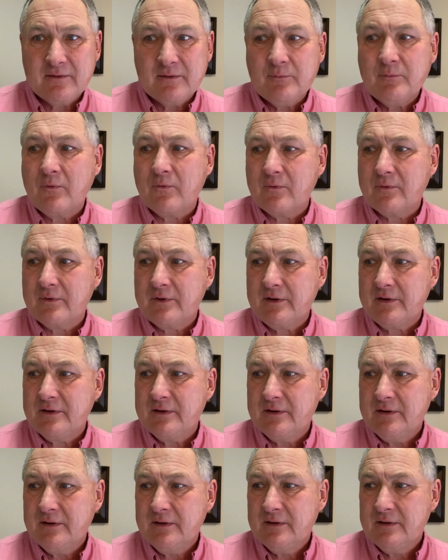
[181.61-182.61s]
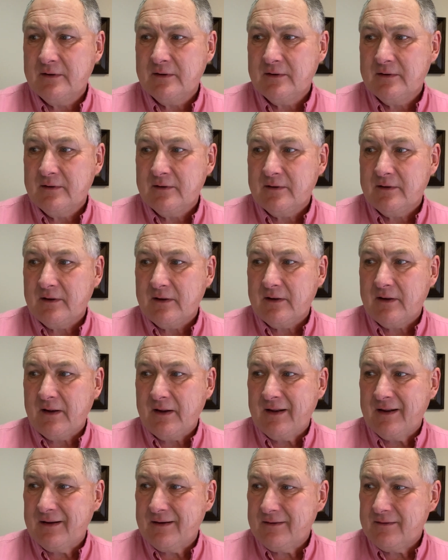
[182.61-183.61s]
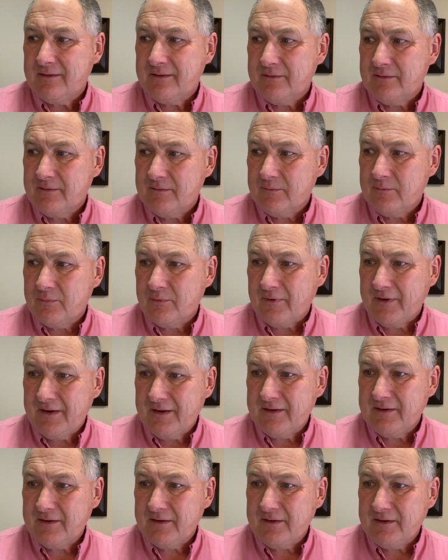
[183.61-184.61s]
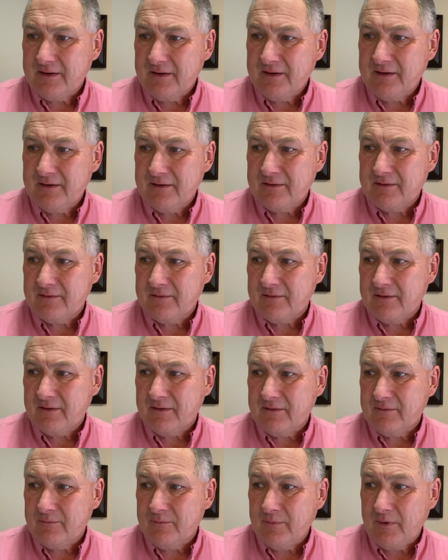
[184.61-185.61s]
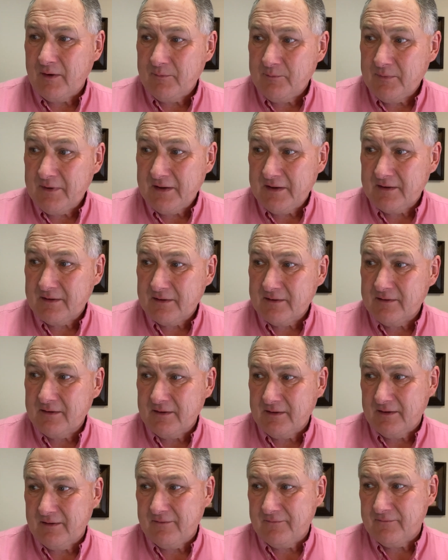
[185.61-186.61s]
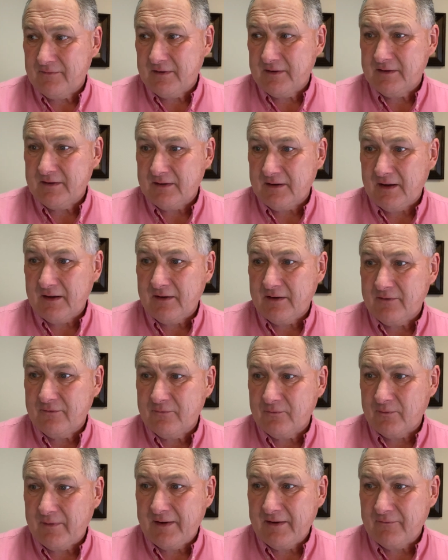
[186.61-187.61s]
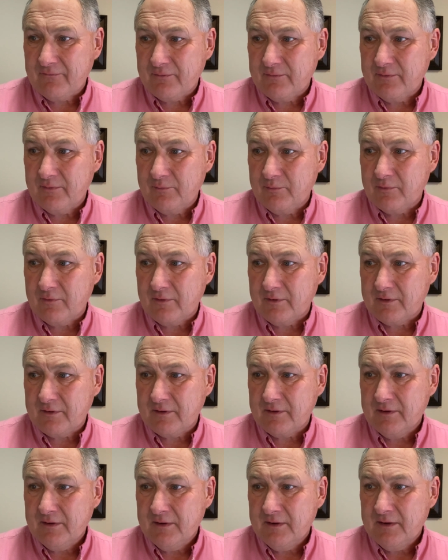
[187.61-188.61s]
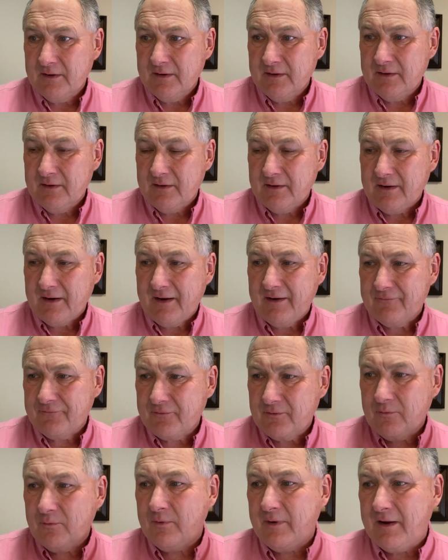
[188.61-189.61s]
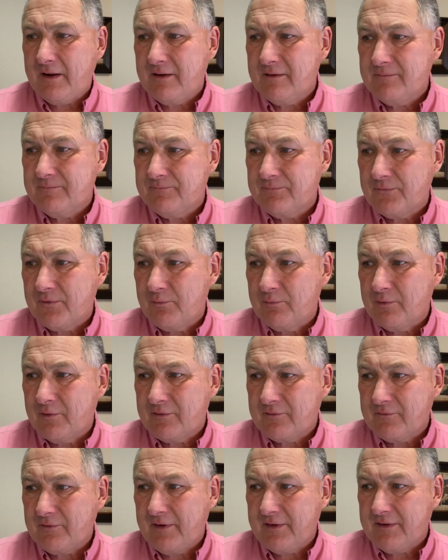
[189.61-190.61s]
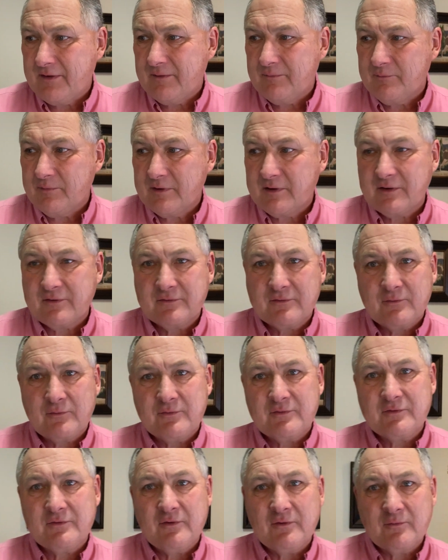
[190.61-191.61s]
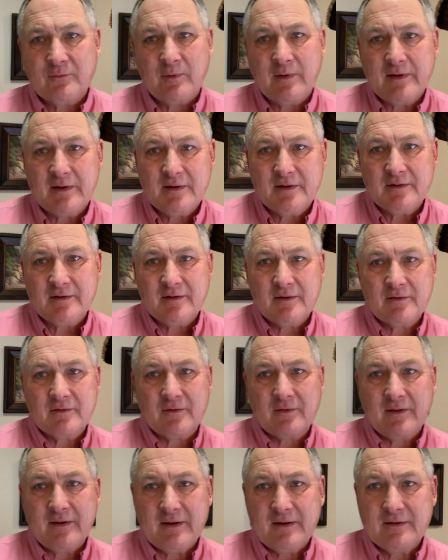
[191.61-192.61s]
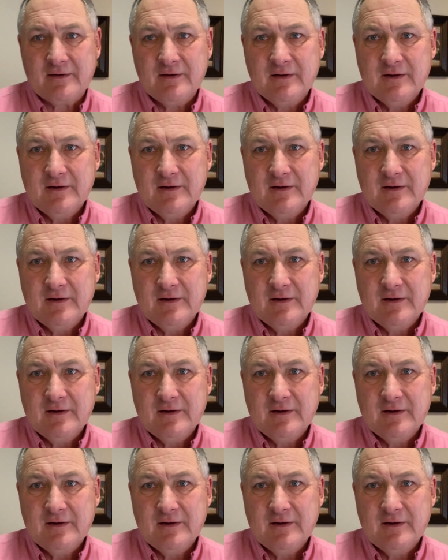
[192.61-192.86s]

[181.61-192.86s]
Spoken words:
the morning, and bread and meat in the evening. And he drank from the brook. After a while, the brook dried up because there was no rain in the land.